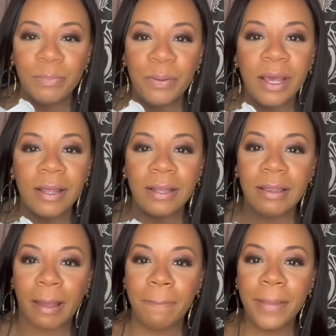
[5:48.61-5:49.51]
being
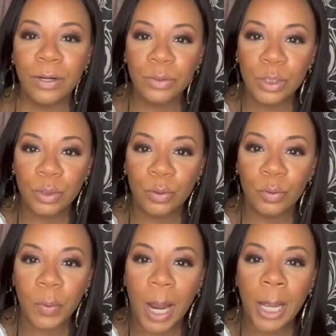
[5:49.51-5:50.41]
like middle
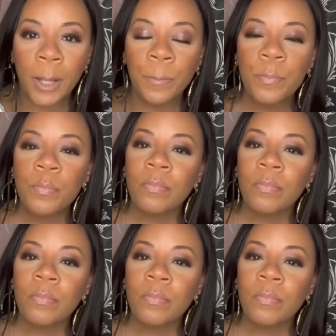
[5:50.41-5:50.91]
school, right?